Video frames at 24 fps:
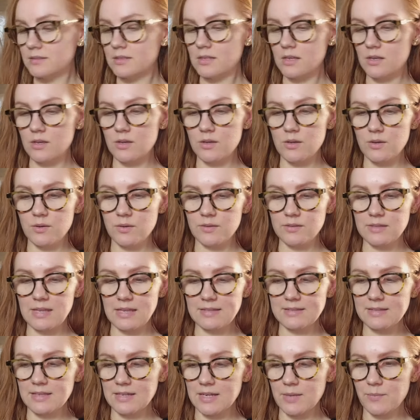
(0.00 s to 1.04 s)
So
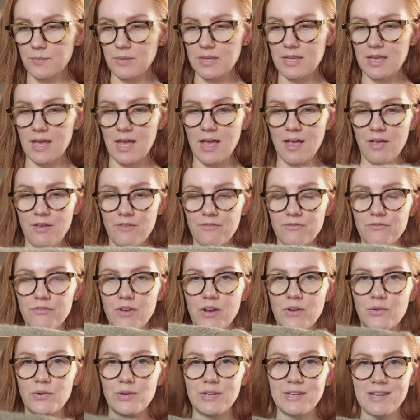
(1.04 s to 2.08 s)
that's gonna be a
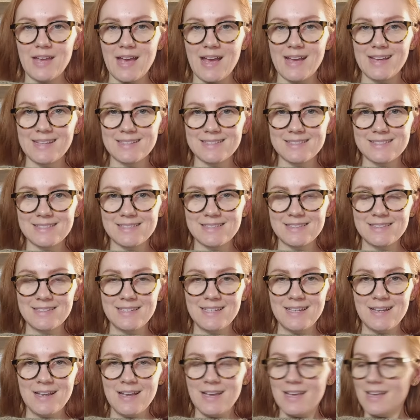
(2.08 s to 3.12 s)
very nice
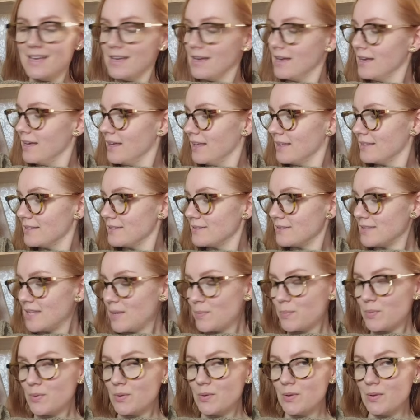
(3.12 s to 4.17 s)

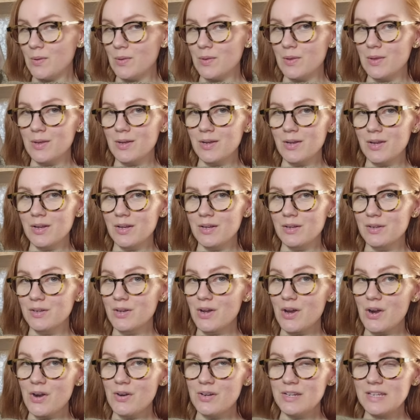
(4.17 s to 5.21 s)
staple
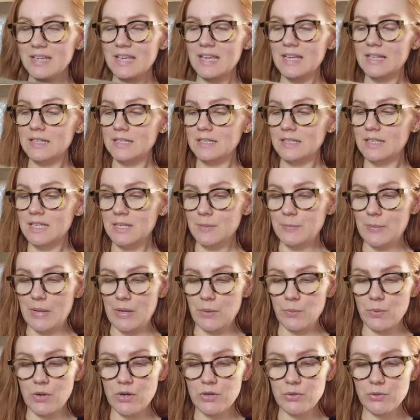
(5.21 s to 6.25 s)
cardigan in
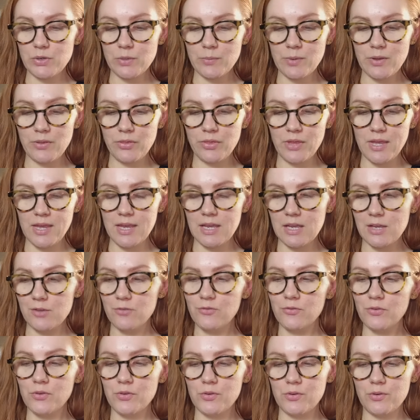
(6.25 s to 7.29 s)
my wardrobe, I think,
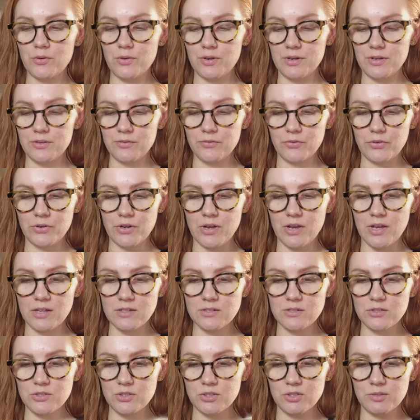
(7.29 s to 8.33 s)
for
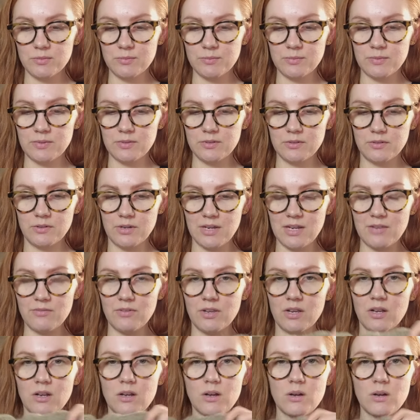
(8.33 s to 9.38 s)
autumn or
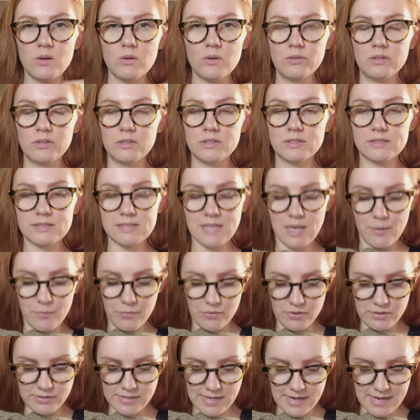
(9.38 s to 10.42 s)
even cold
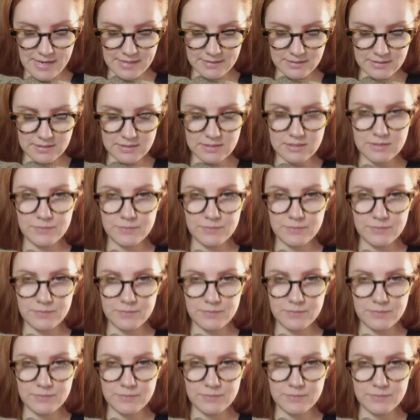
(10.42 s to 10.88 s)
summer days.